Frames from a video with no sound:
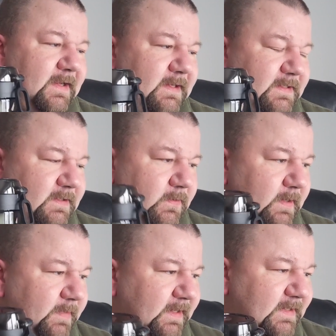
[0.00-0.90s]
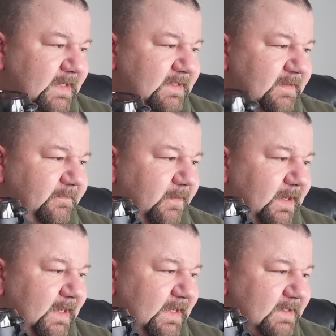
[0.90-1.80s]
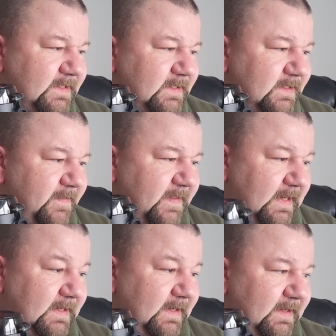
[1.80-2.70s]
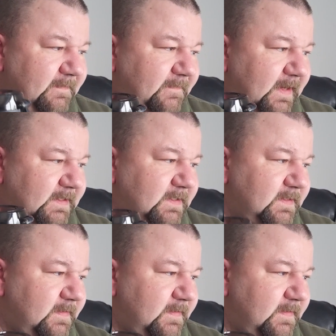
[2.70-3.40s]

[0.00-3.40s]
it's only being tested for aesthetic effects.